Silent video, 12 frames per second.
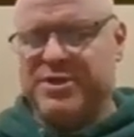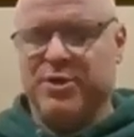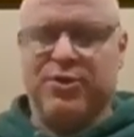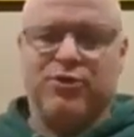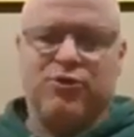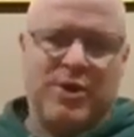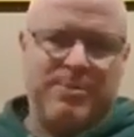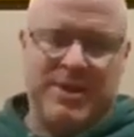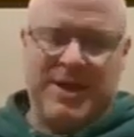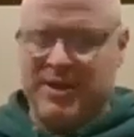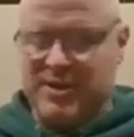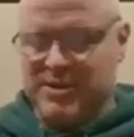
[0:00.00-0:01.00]
takes on
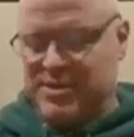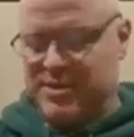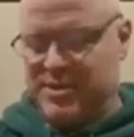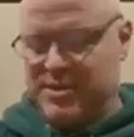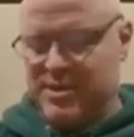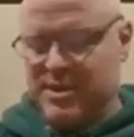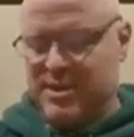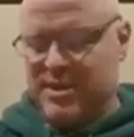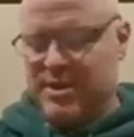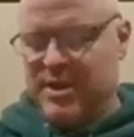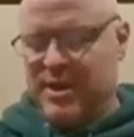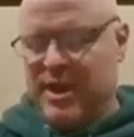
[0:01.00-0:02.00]
three meanings.
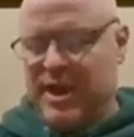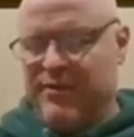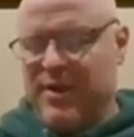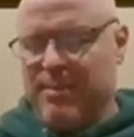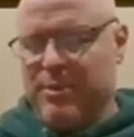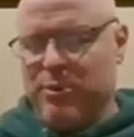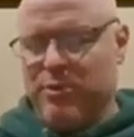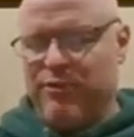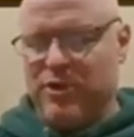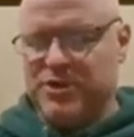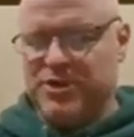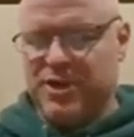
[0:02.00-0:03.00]
If
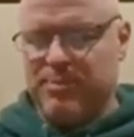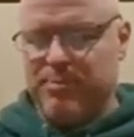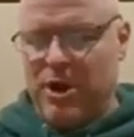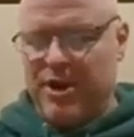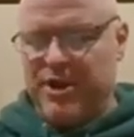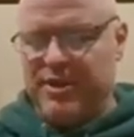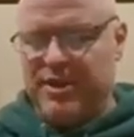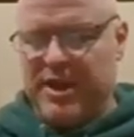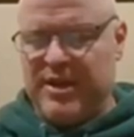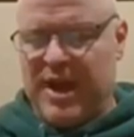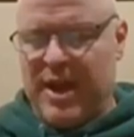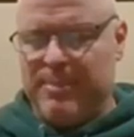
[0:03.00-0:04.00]
Atman refers to the body,
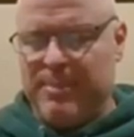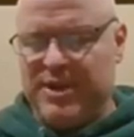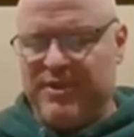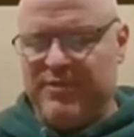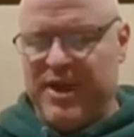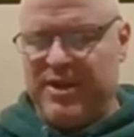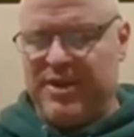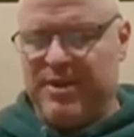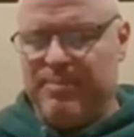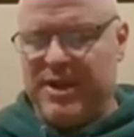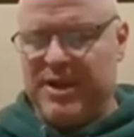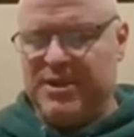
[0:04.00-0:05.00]
then
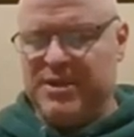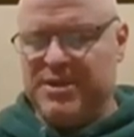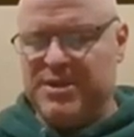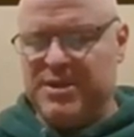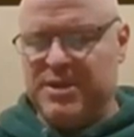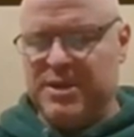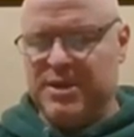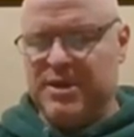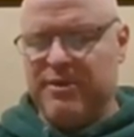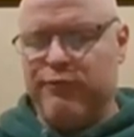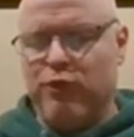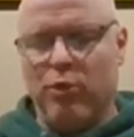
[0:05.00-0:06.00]
Atmanivedanam means
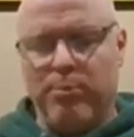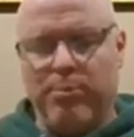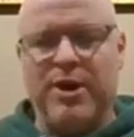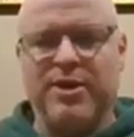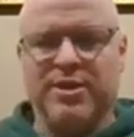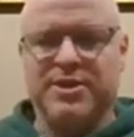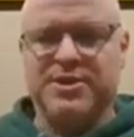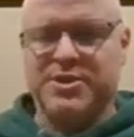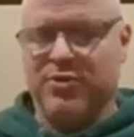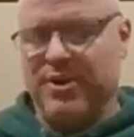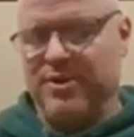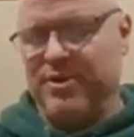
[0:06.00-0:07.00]
full
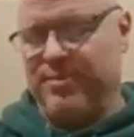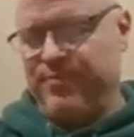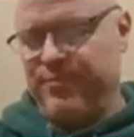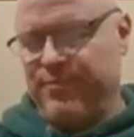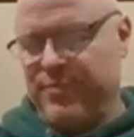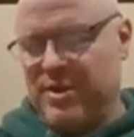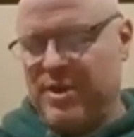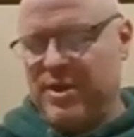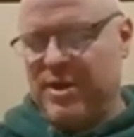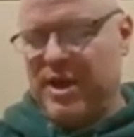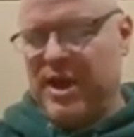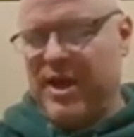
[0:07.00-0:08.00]
bodily surrender.
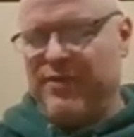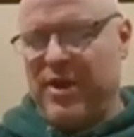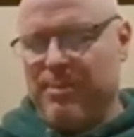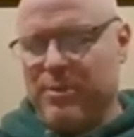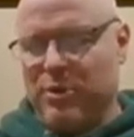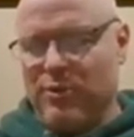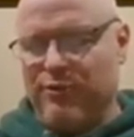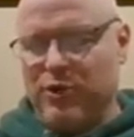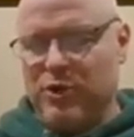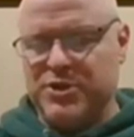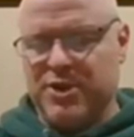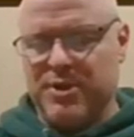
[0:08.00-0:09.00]
If Atma
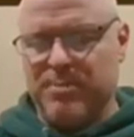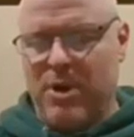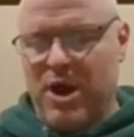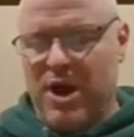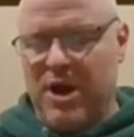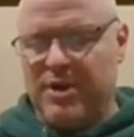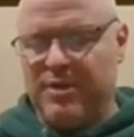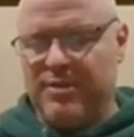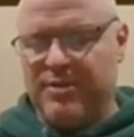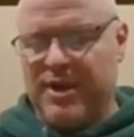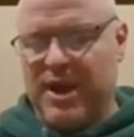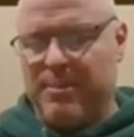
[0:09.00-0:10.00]
refers to the
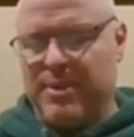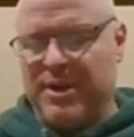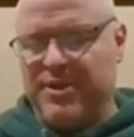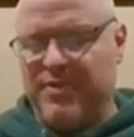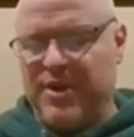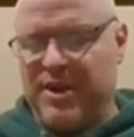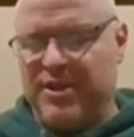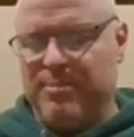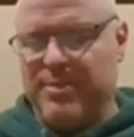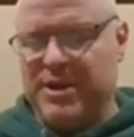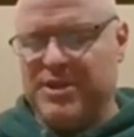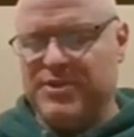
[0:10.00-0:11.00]
mind, then
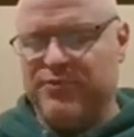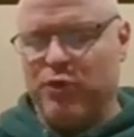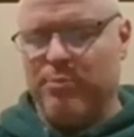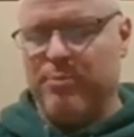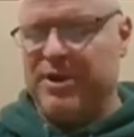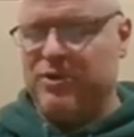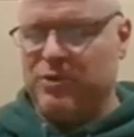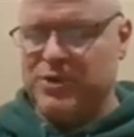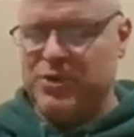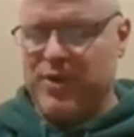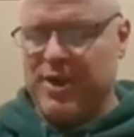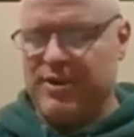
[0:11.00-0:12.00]
Atmanivedanam means full
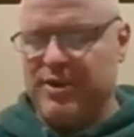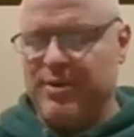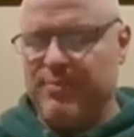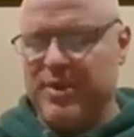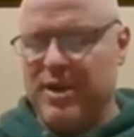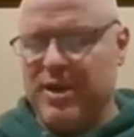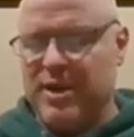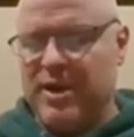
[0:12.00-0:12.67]
mental surrender.